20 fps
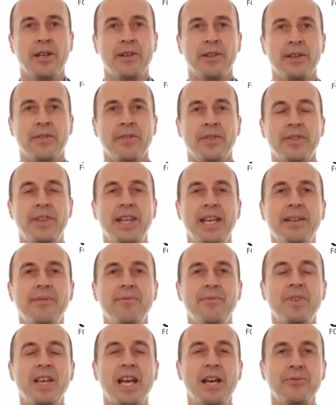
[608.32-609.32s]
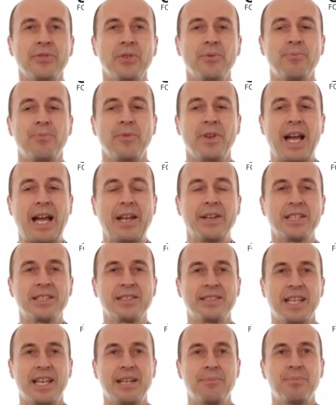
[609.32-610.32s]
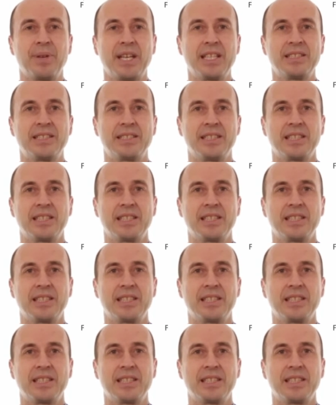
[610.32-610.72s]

Then we have to understand basics.